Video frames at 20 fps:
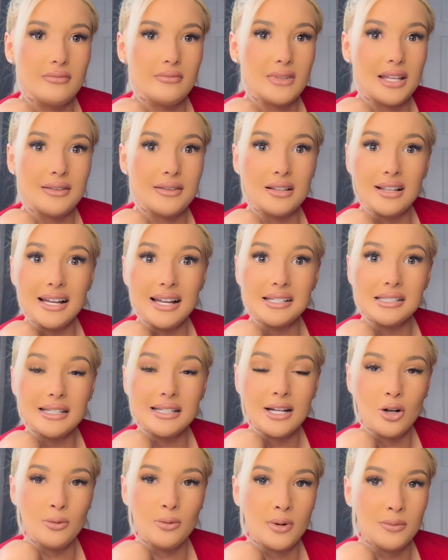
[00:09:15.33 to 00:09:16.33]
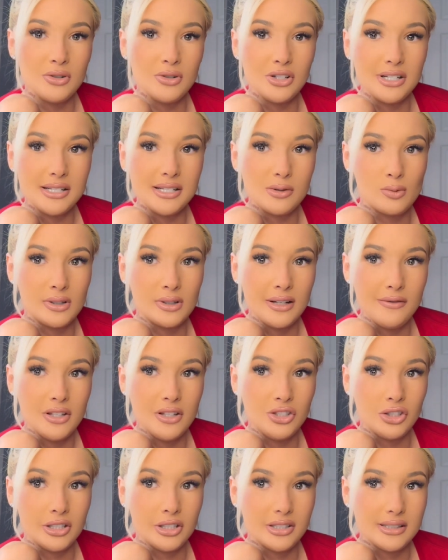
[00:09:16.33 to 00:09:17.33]
the last thing I remember is one of
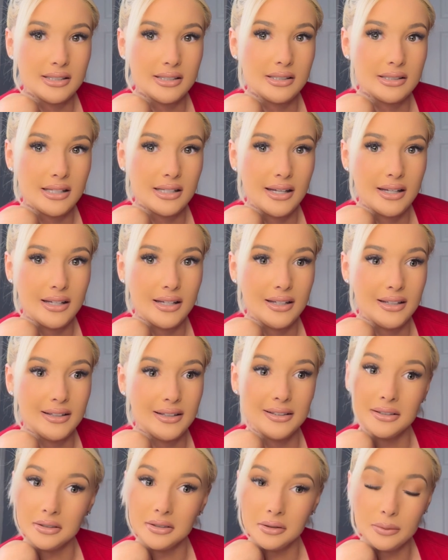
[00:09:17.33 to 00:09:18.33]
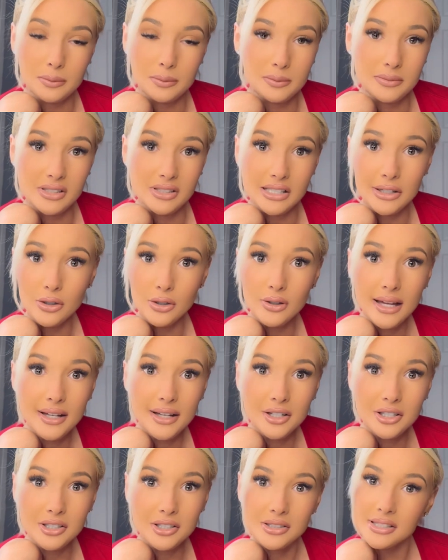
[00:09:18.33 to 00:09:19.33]
the nurses saying, "See you
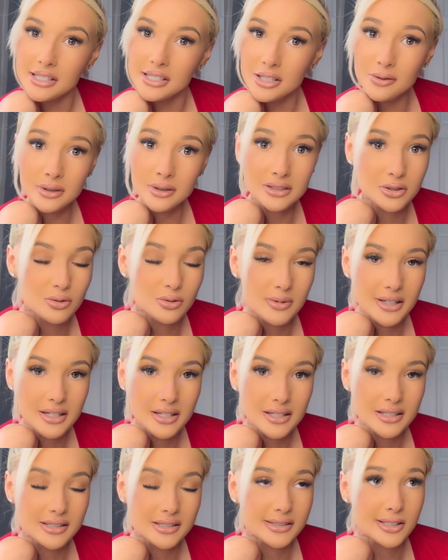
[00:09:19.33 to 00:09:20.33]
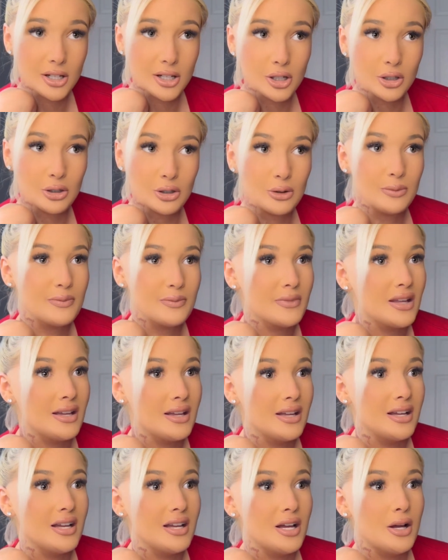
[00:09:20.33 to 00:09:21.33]
later, see you in a little bit." So
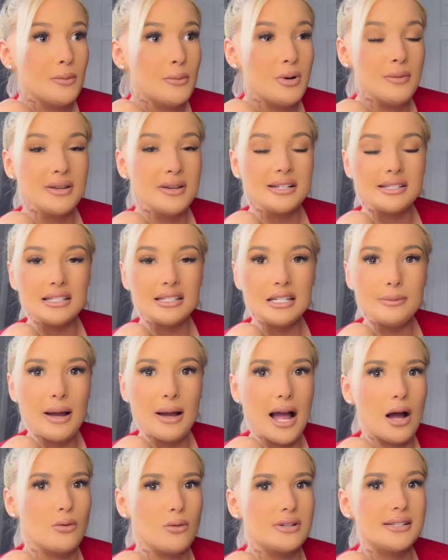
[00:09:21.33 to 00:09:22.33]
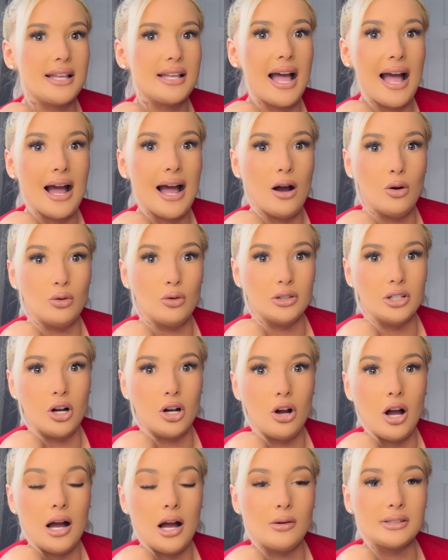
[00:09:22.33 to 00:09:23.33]
put me to sleep. I was out,
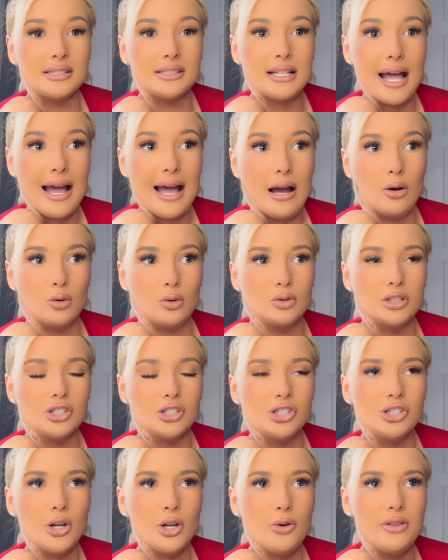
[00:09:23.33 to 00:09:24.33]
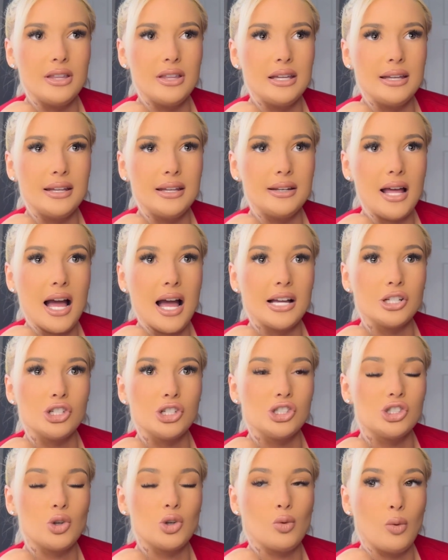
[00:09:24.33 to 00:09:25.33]
y'all. I was out. So then I
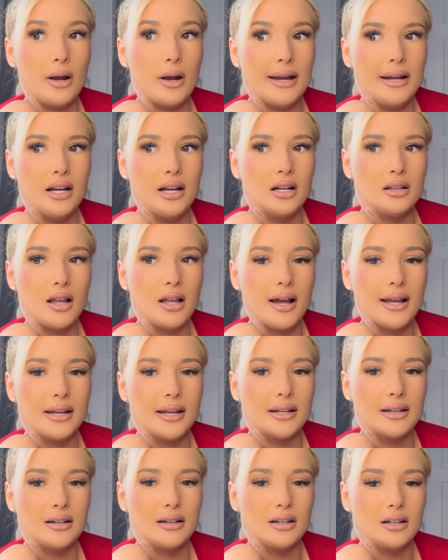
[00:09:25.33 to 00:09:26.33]
swear, like,